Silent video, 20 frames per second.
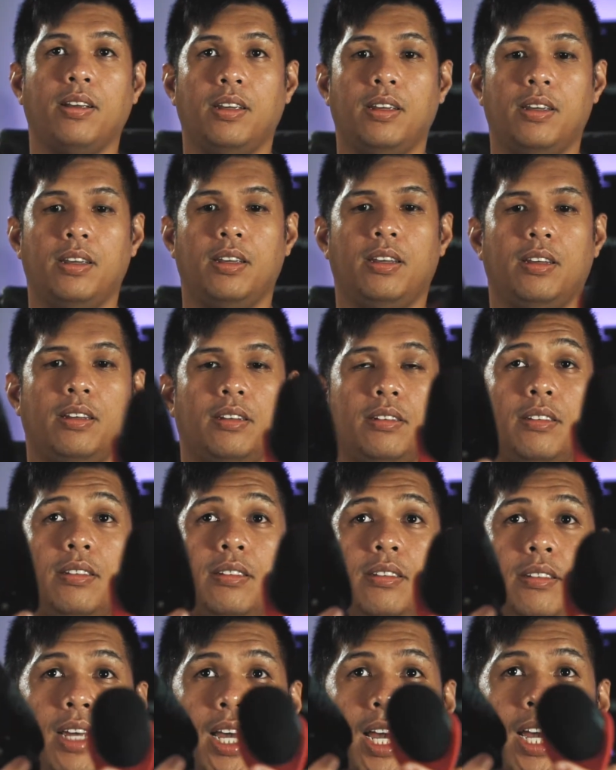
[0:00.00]
So I'm
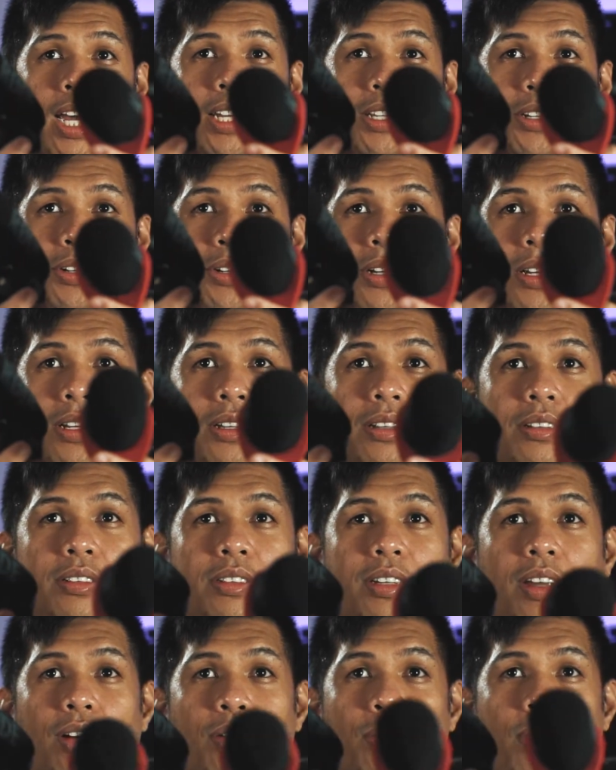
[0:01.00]
actually comparing
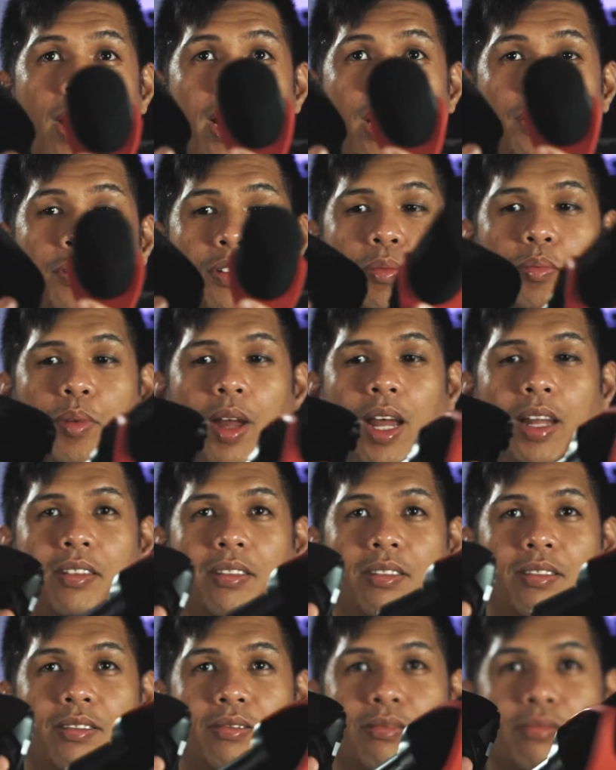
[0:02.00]
the Rode
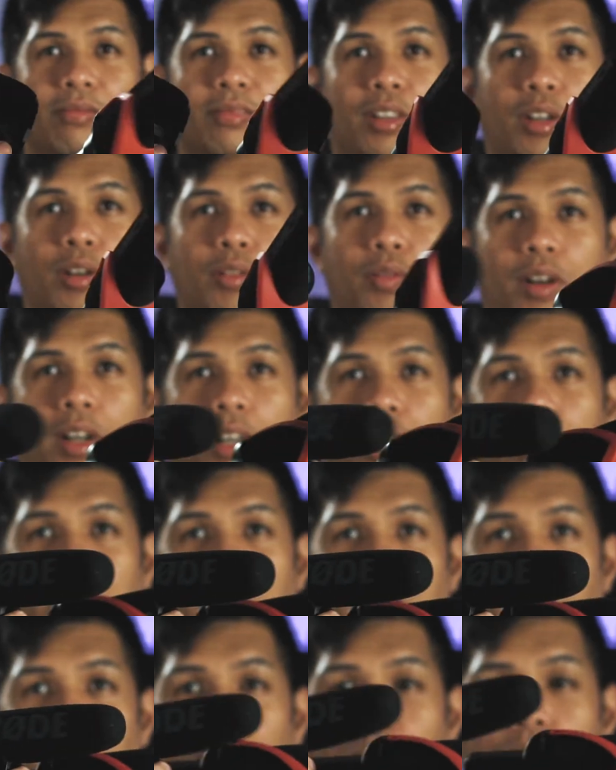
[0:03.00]
Video Mic Pro with the
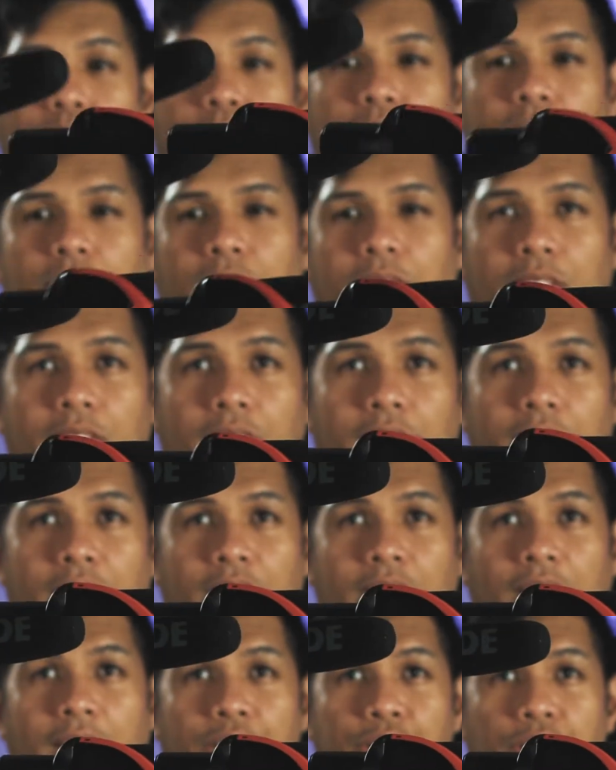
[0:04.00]
Comica V30
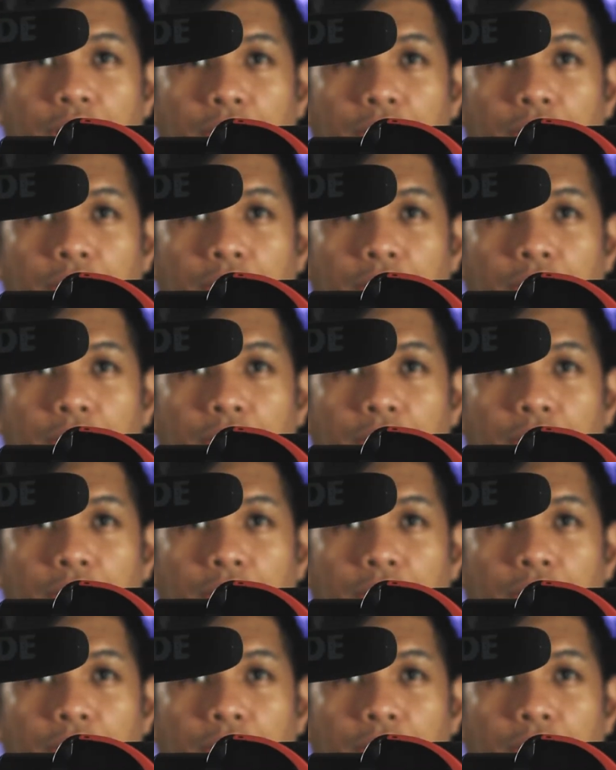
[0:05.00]
Pro.